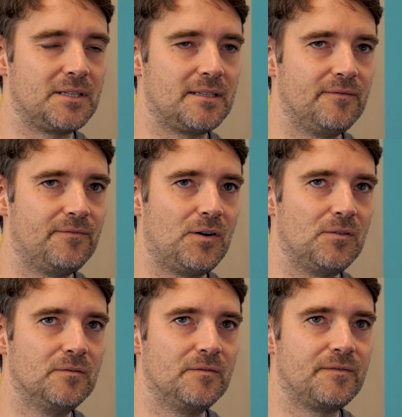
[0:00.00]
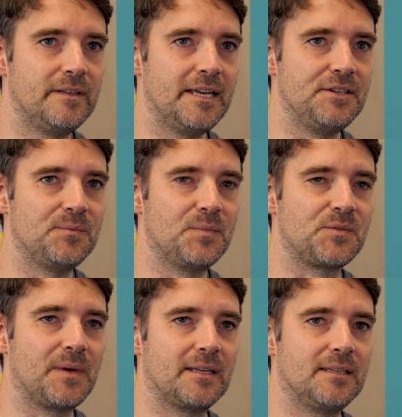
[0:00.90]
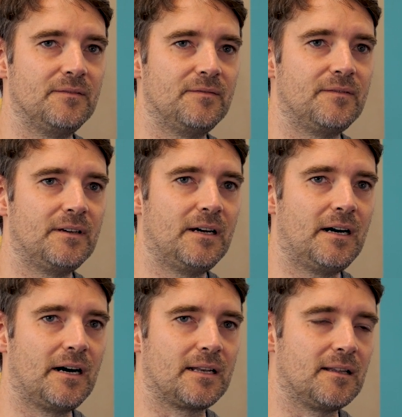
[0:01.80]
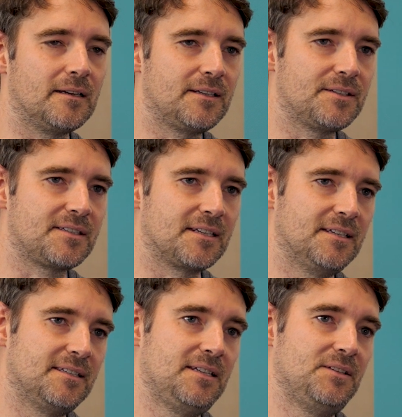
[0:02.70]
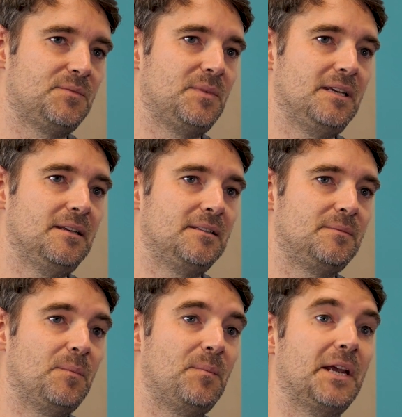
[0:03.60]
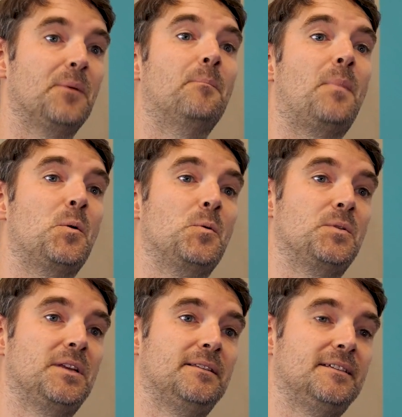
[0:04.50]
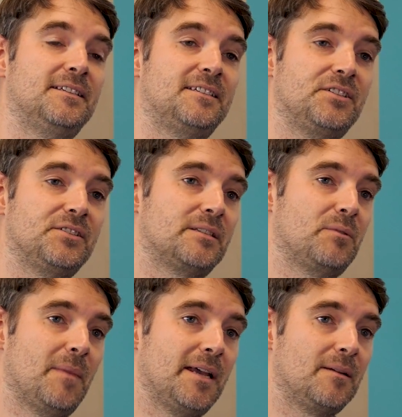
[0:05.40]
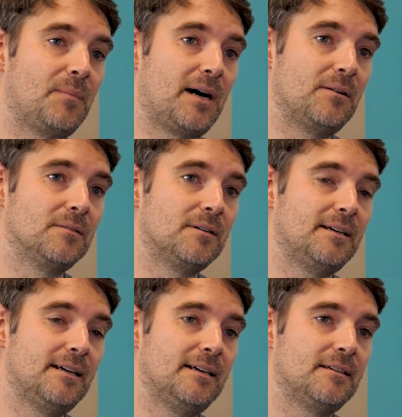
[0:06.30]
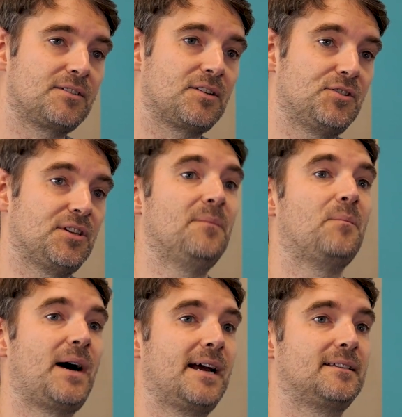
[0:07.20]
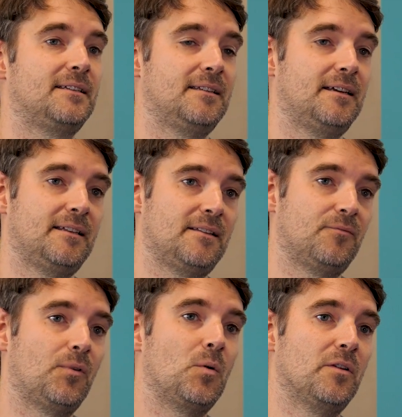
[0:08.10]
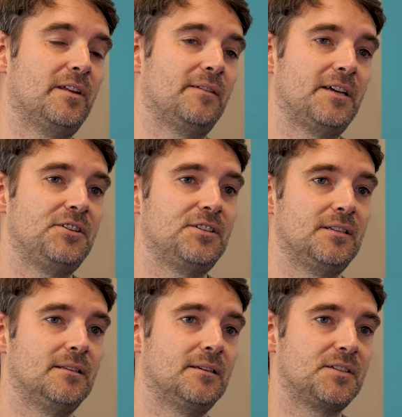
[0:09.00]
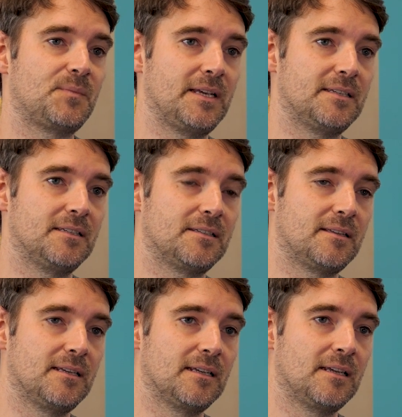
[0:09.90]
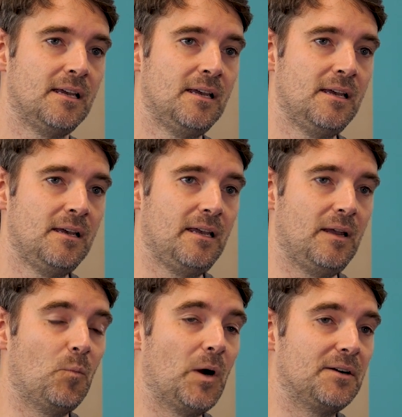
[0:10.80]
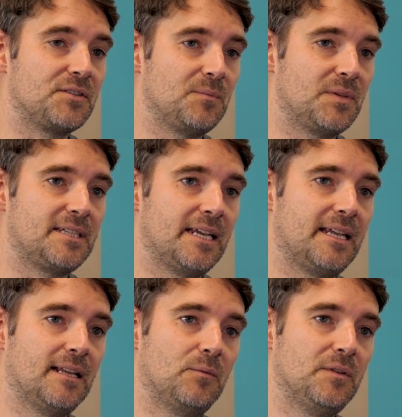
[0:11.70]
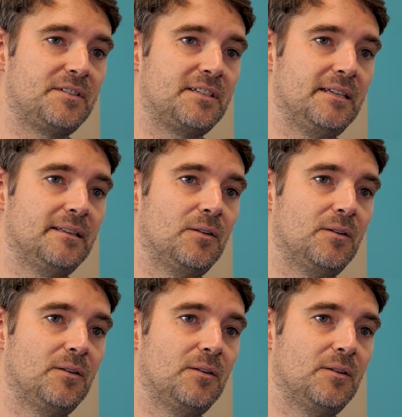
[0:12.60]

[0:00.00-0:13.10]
devolved nation perspective, I'd like us to continue to be big and bold in the decisions that we make about social impact and the role of innovation in those spaces. I think in Wales in particular, we've seen